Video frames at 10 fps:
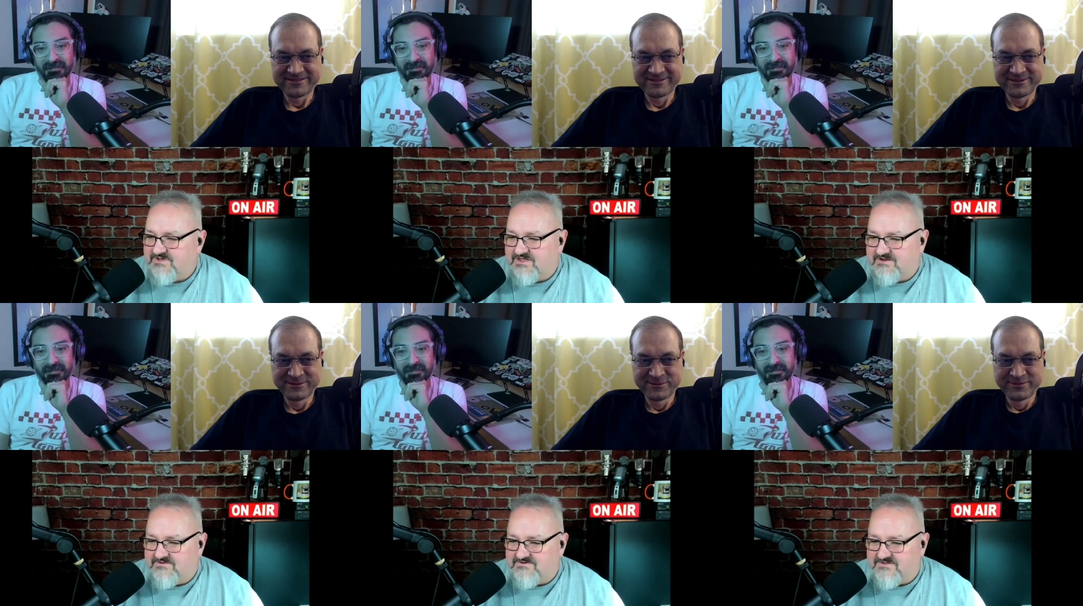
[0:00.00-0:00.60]
Speaker 1: we got
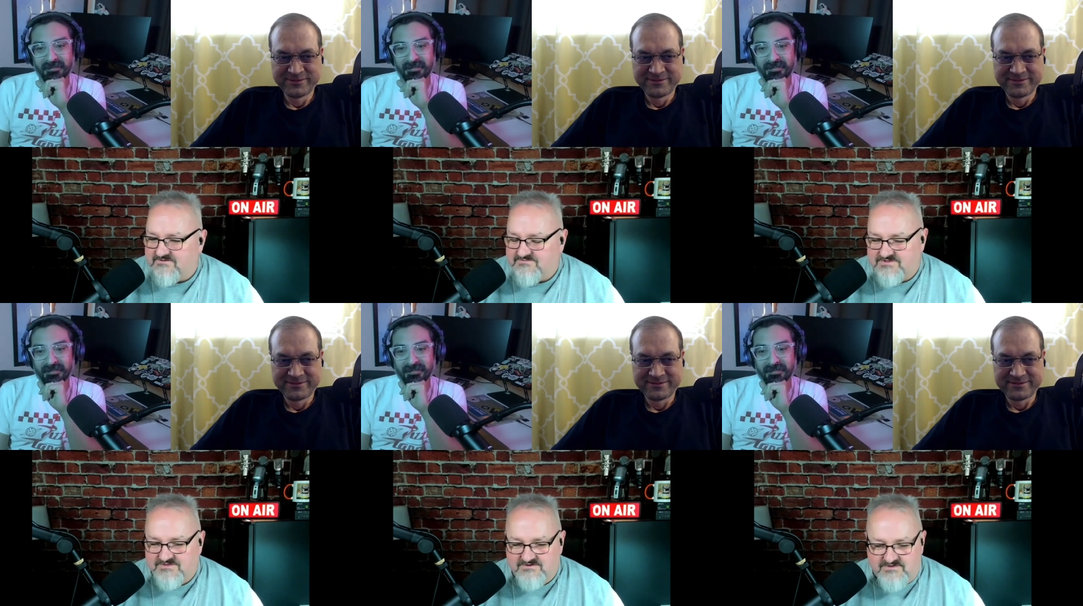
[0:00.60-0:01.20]
other stuff to
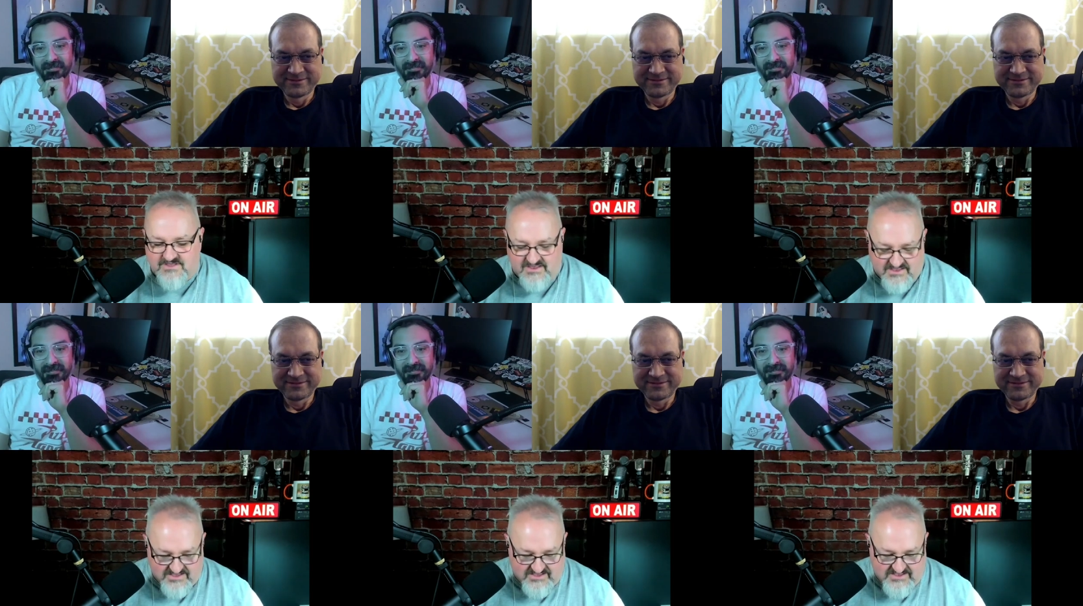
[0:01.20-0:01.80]
do.
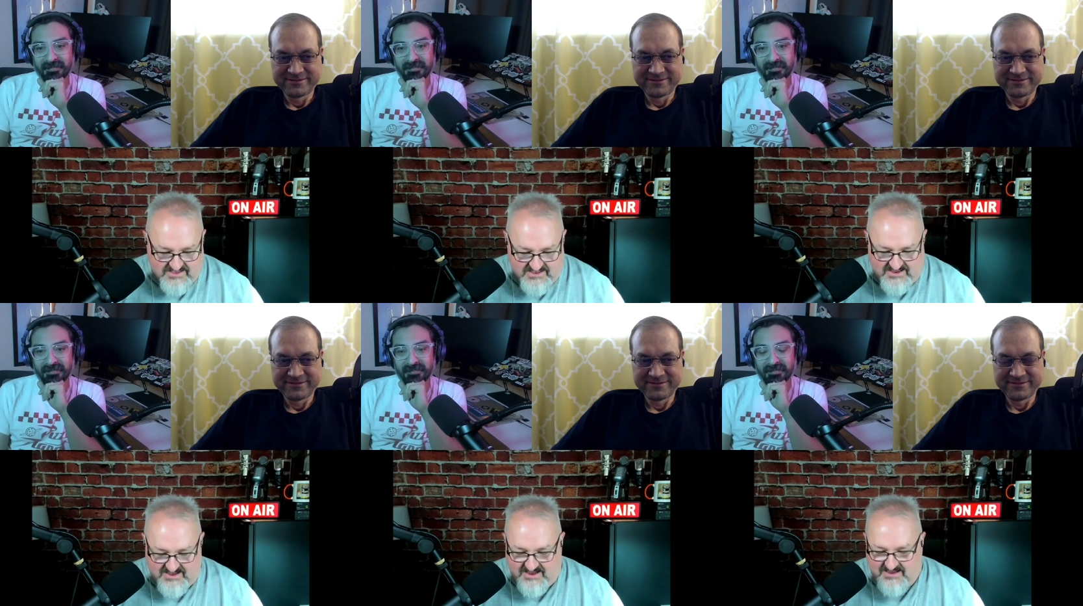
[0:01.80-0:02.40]

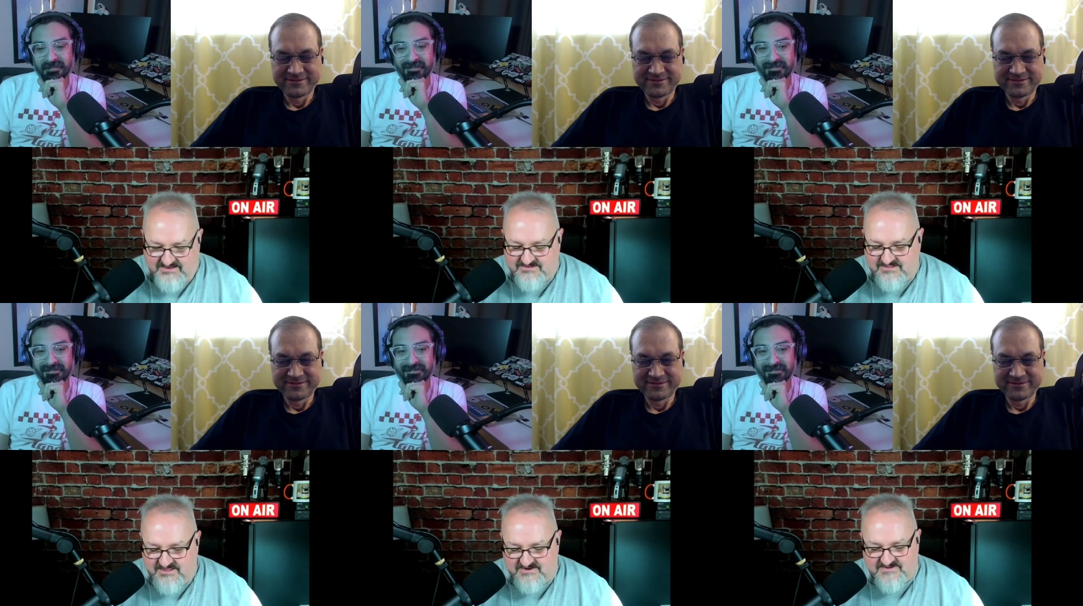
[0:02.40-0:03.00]
Uh,
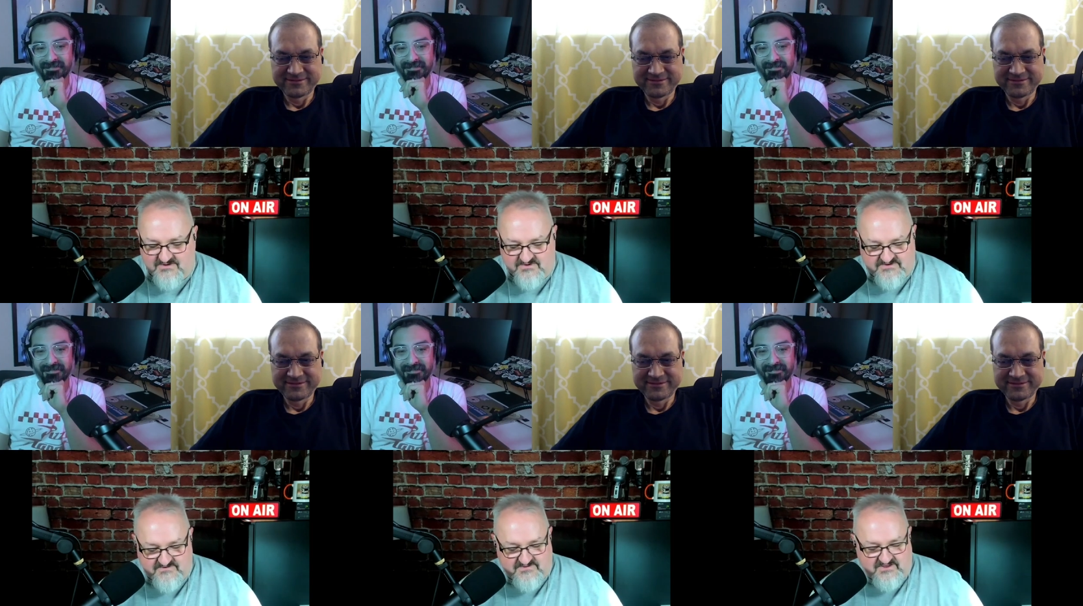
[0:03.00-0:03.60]
let us know
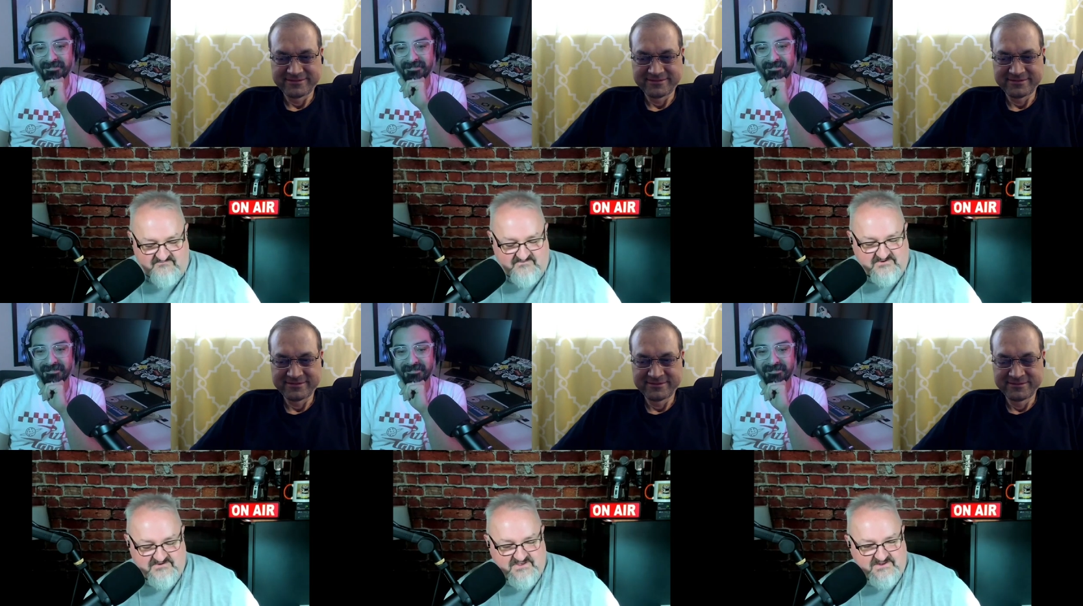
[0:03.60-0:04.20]
what you think,
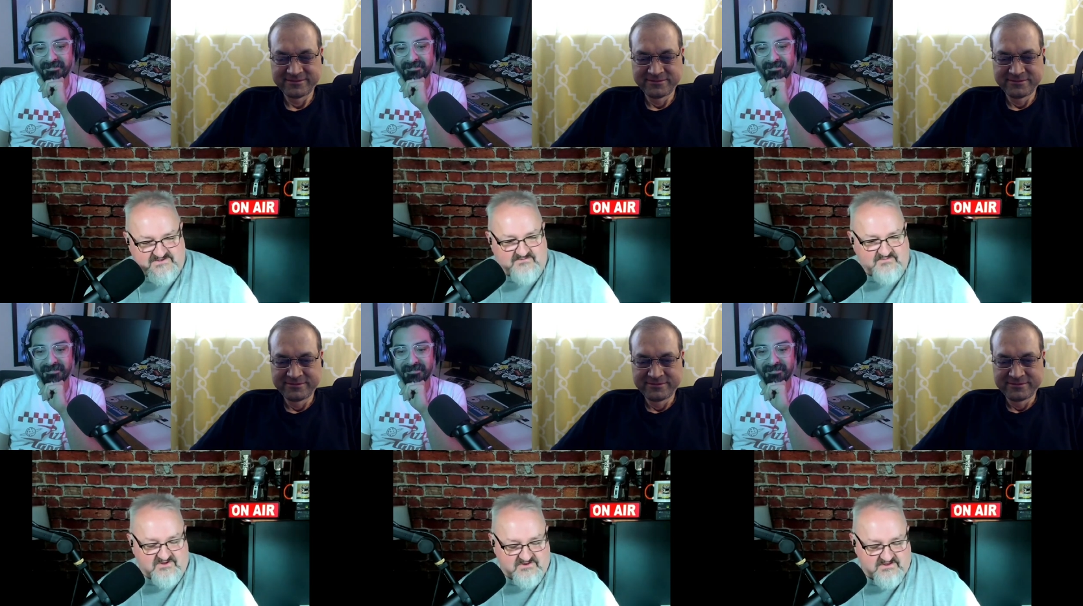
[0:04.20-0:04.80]
folks. Hit us up
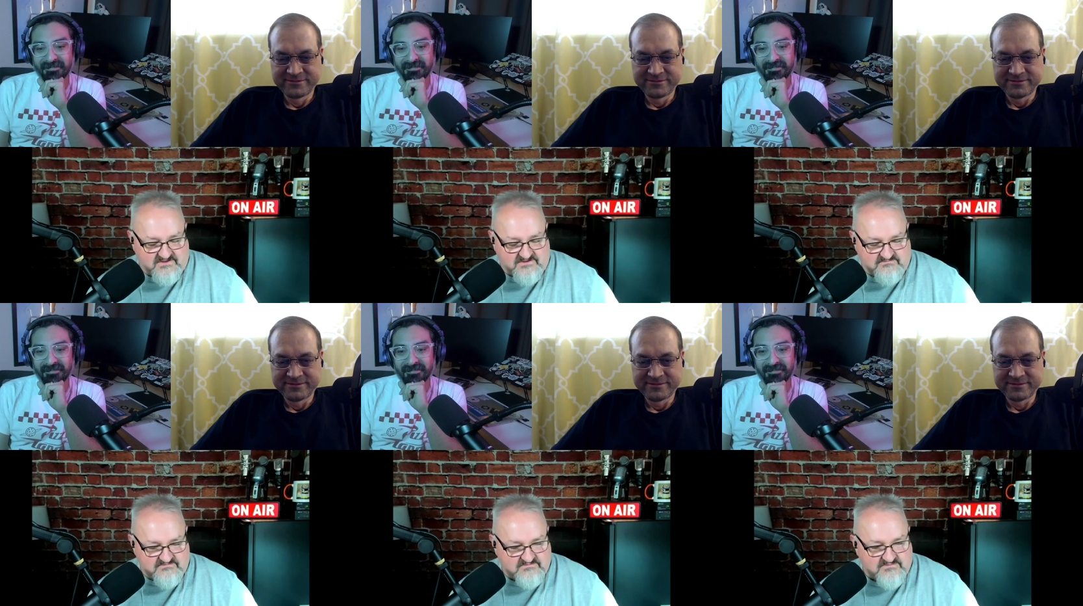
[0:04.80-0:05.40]
on uh,
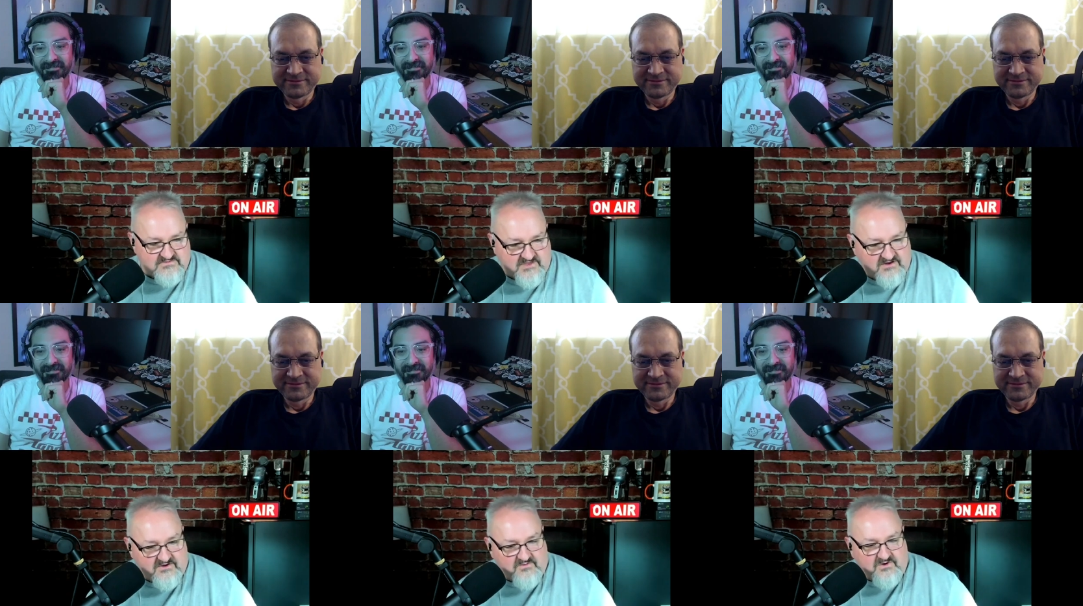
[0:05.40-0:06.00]
I
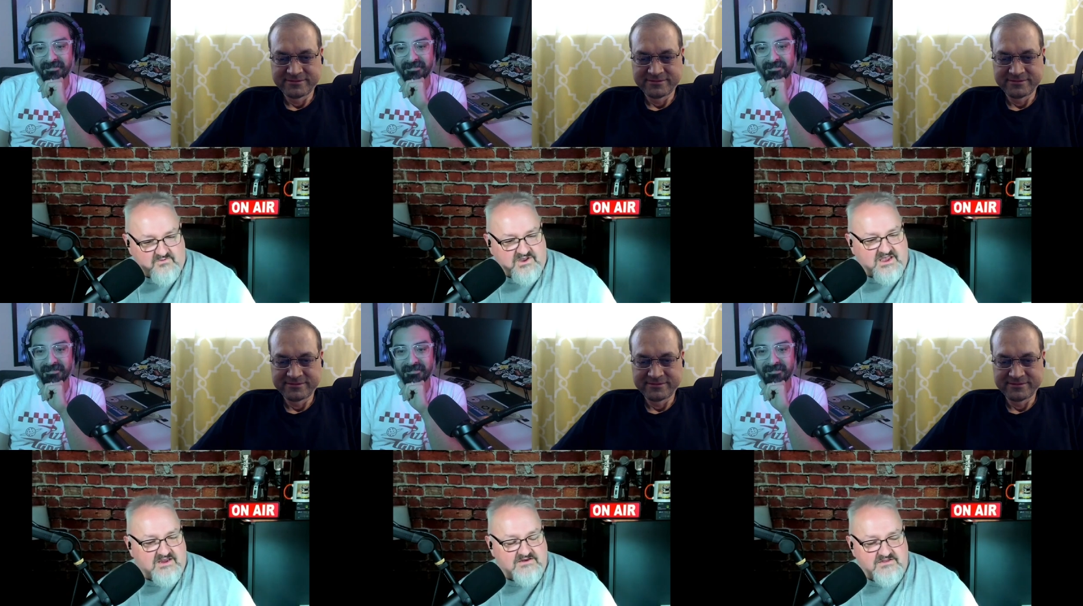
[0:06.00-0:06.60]
don't know where we
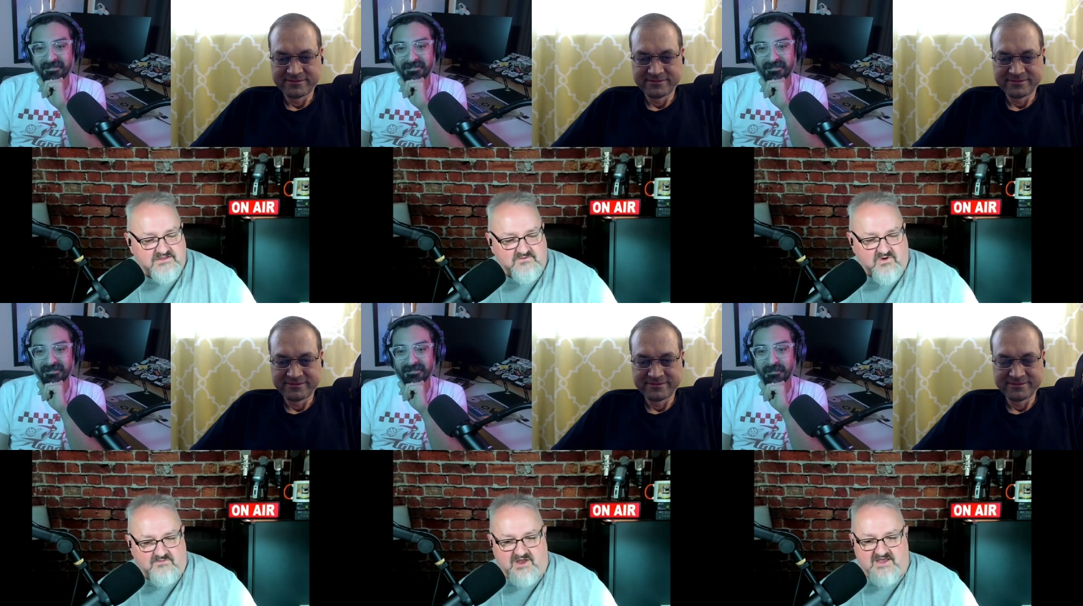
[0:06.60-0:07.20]
at.
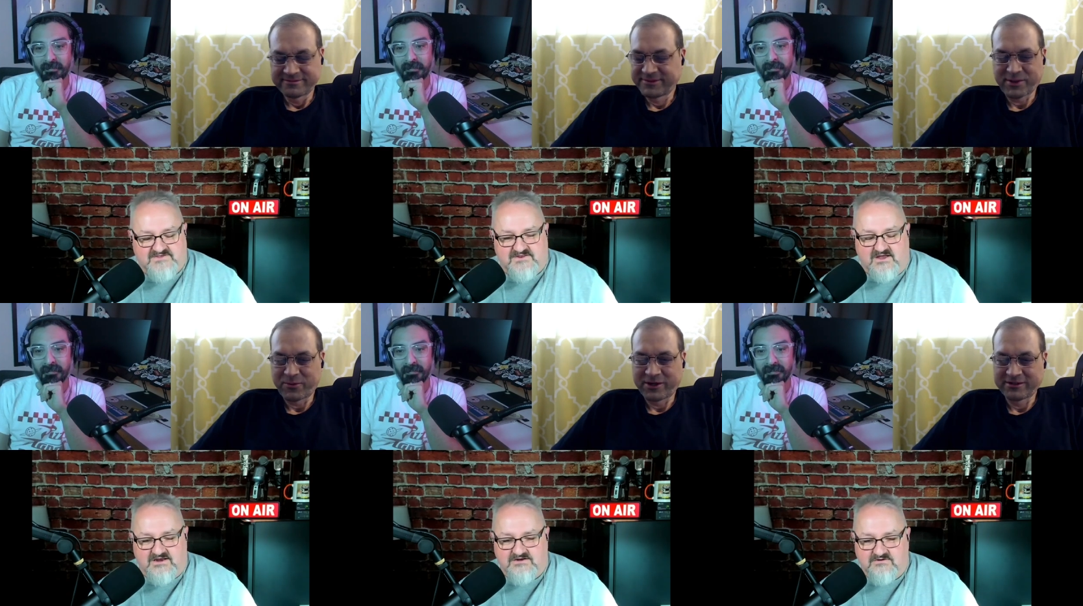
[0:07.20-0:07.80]
We're on Mastodon.
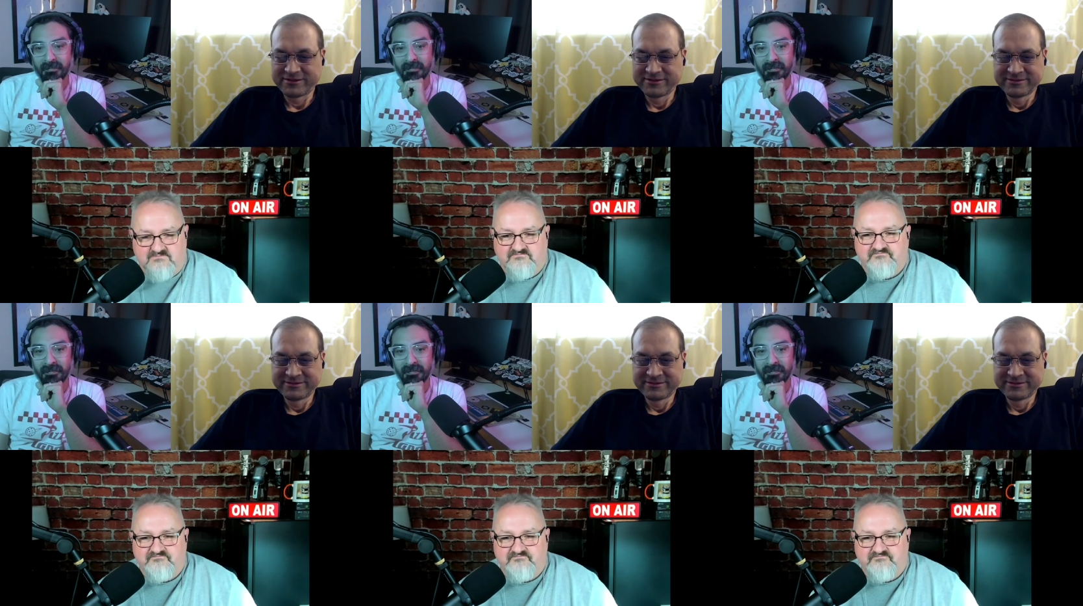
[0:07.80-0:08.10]
Somewhere.